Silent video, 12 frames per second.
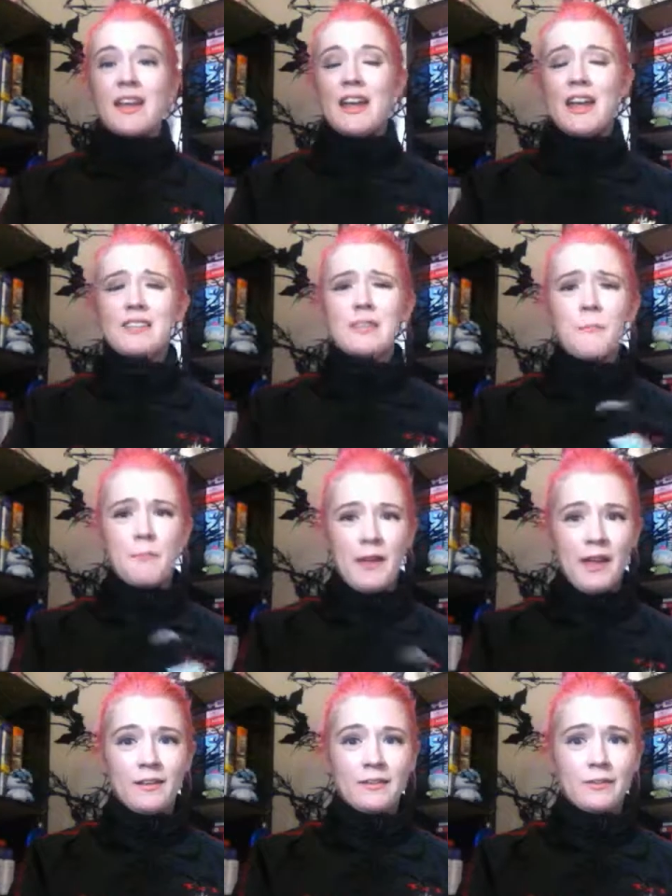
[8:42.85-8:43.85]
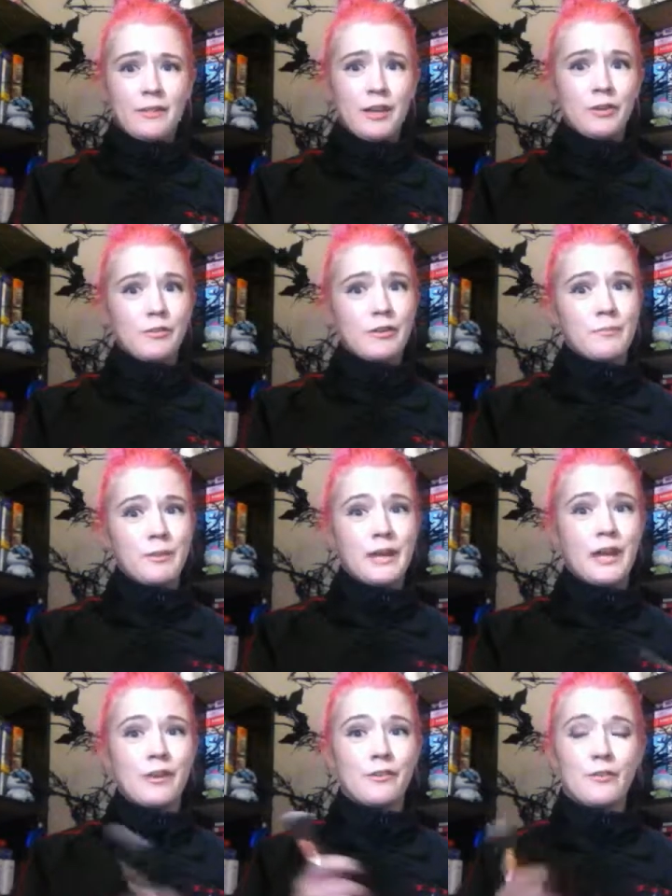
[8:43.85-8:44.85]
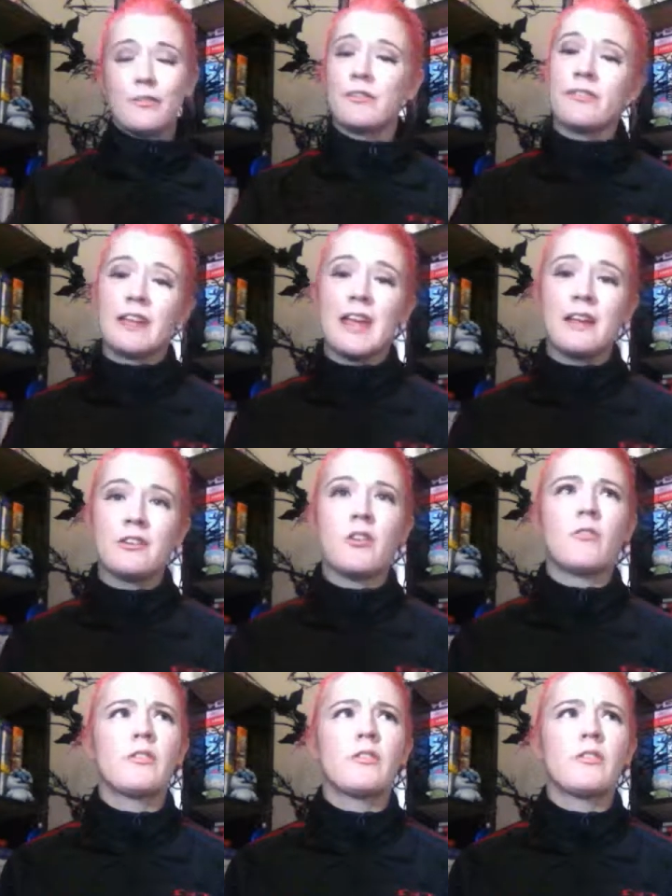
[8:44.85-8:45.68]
Hit the bell so that you can be notifica-